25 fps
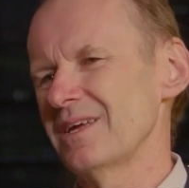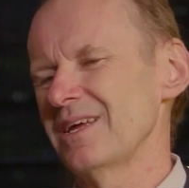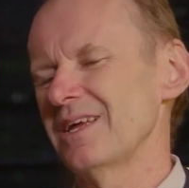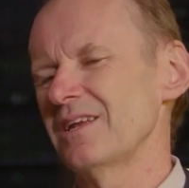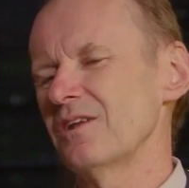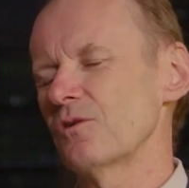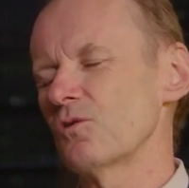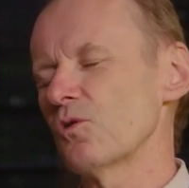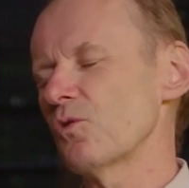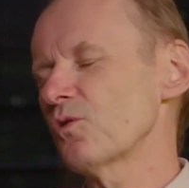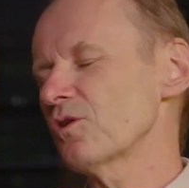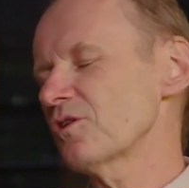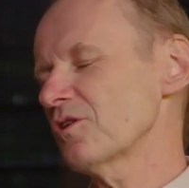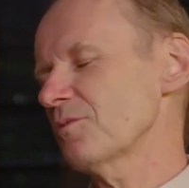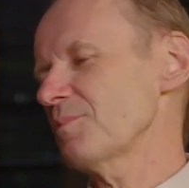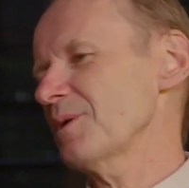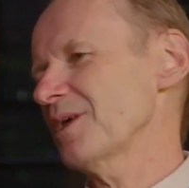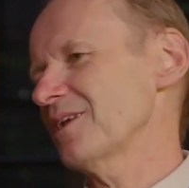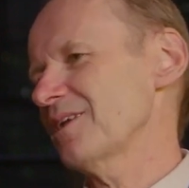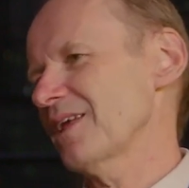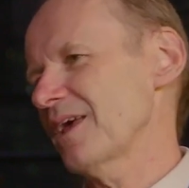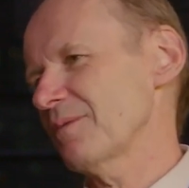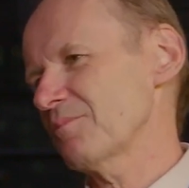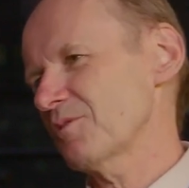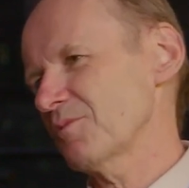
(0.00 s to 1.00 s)
And in order to be
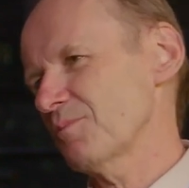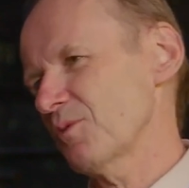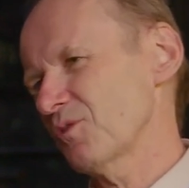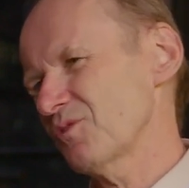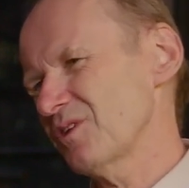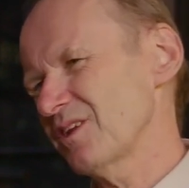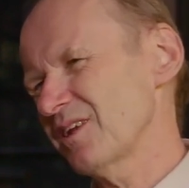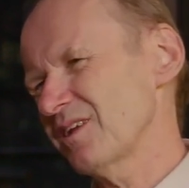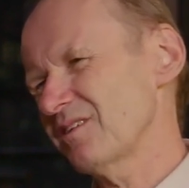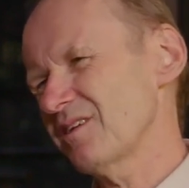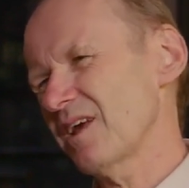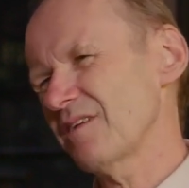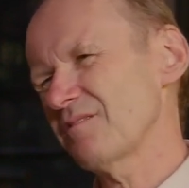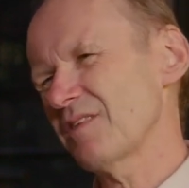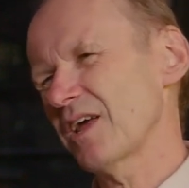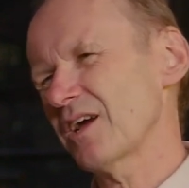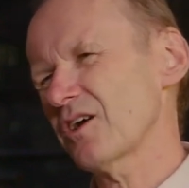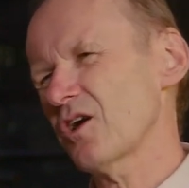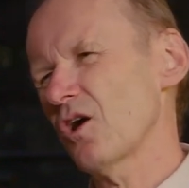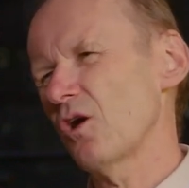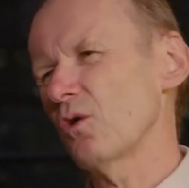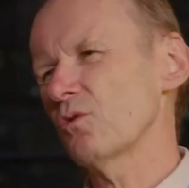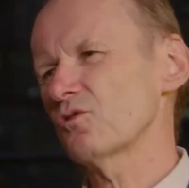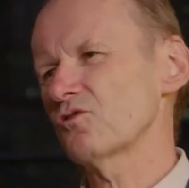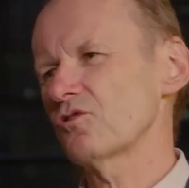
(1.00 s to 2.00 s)
adaptable, you need to have that
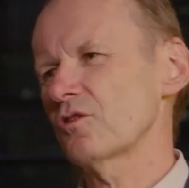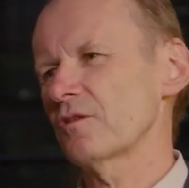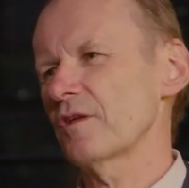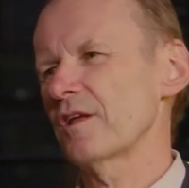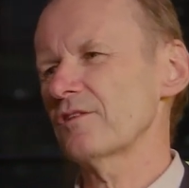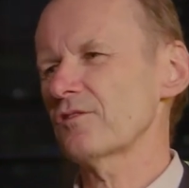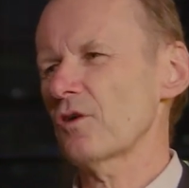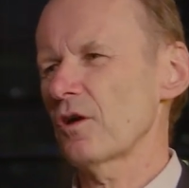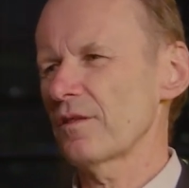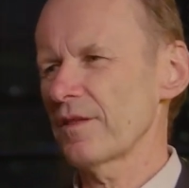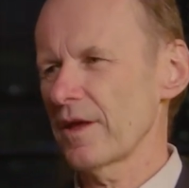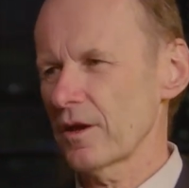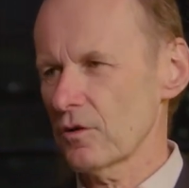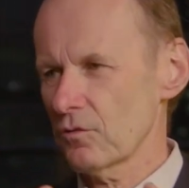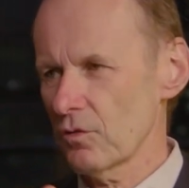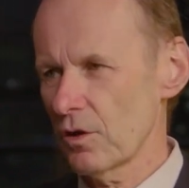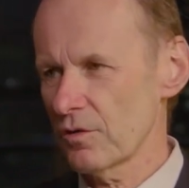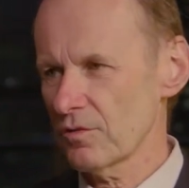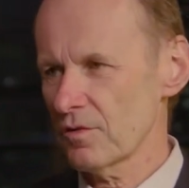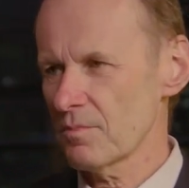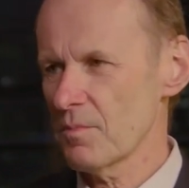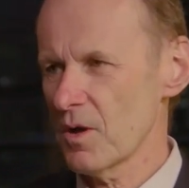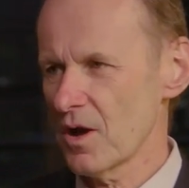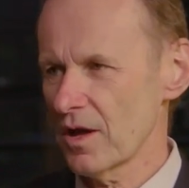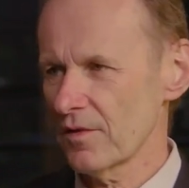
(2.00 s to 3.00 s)
culture that's got that
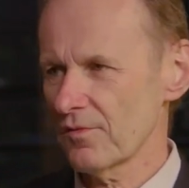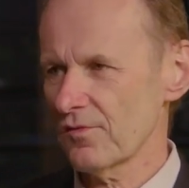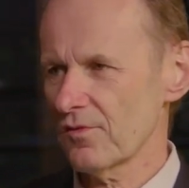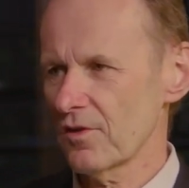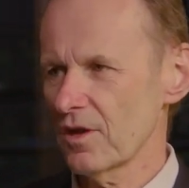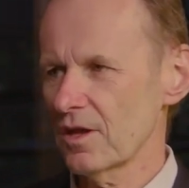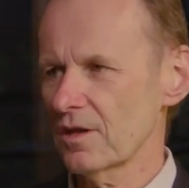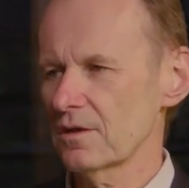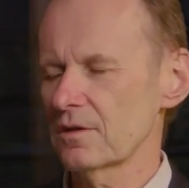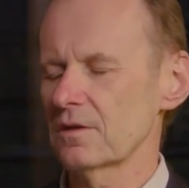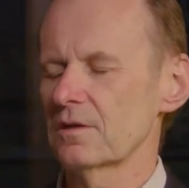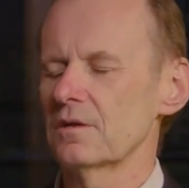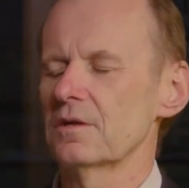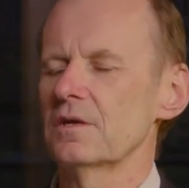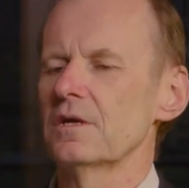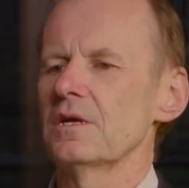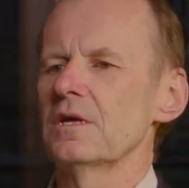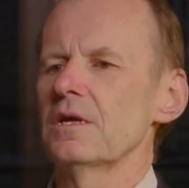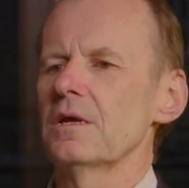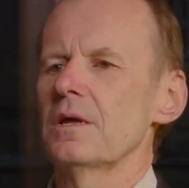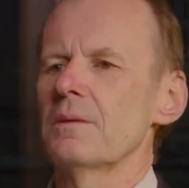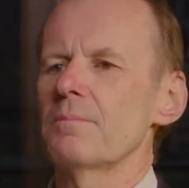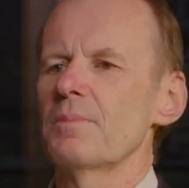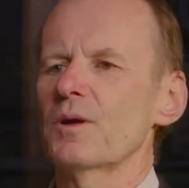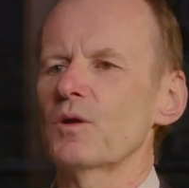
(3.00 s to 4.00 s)
growth mindset,
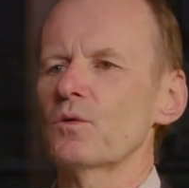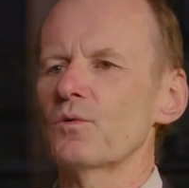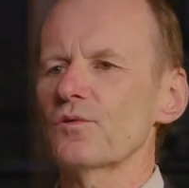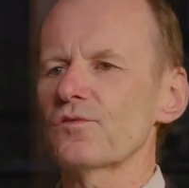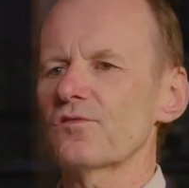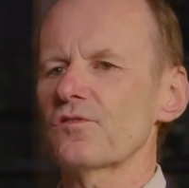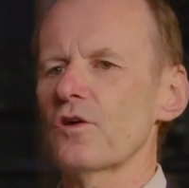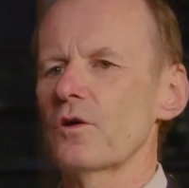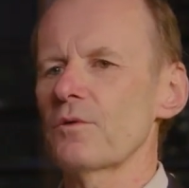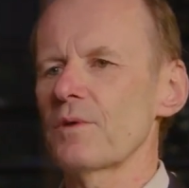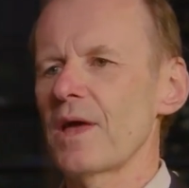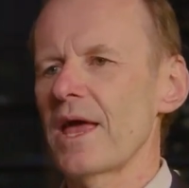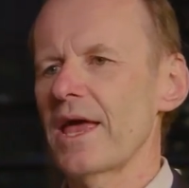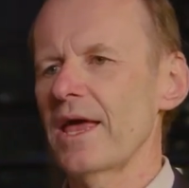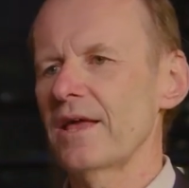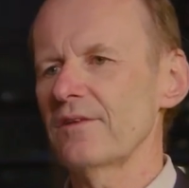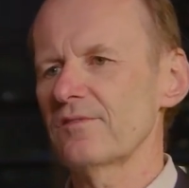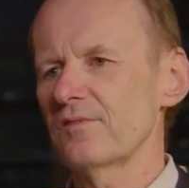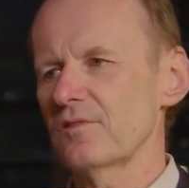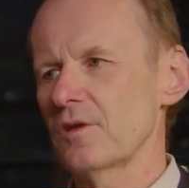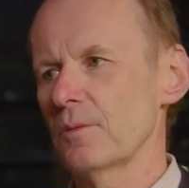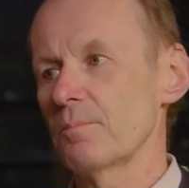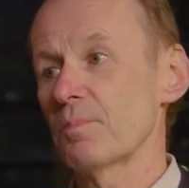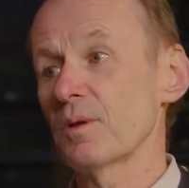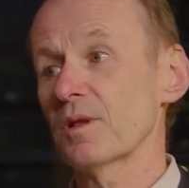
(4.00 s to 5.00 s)
but also has
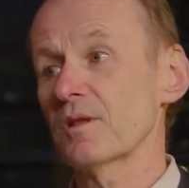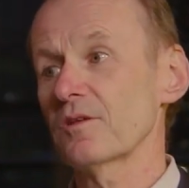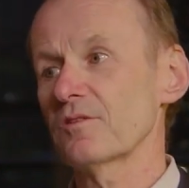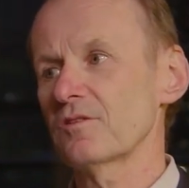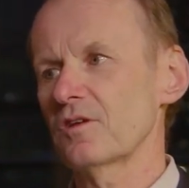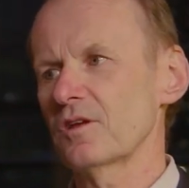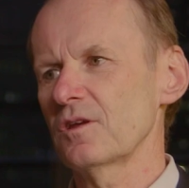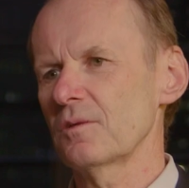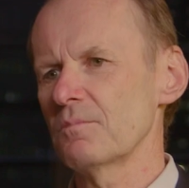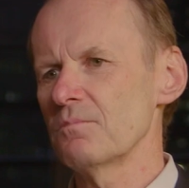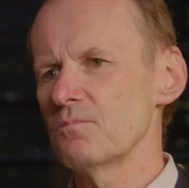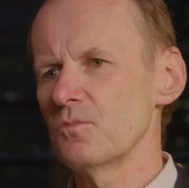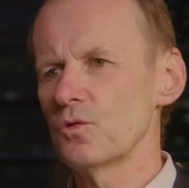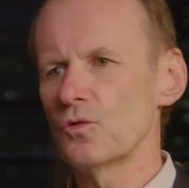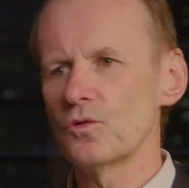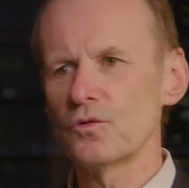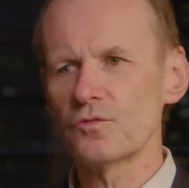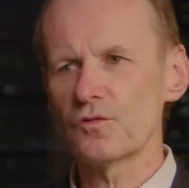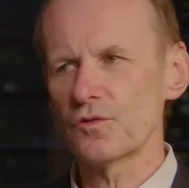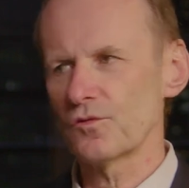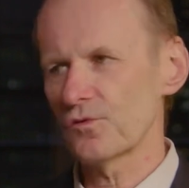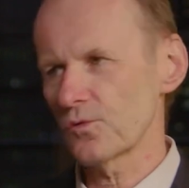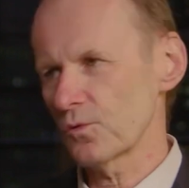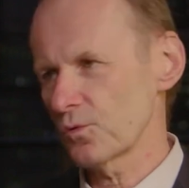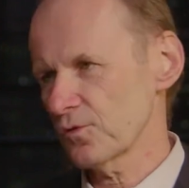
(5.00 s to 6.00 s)
the ability to move
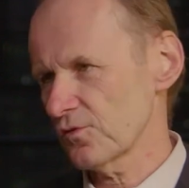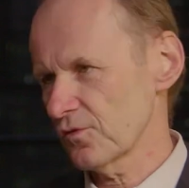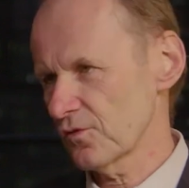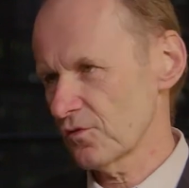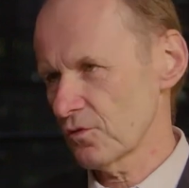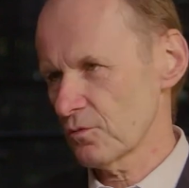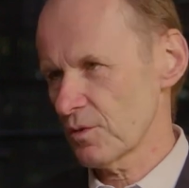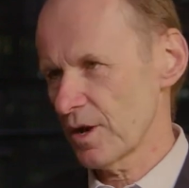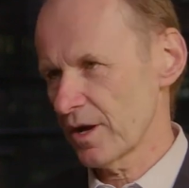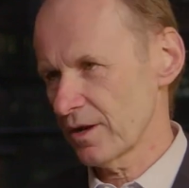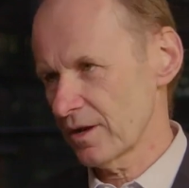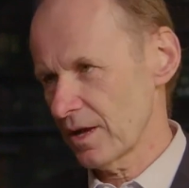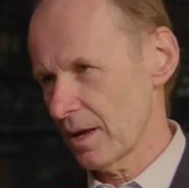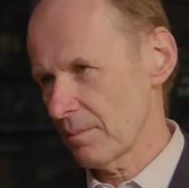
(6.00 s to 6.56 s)
resources around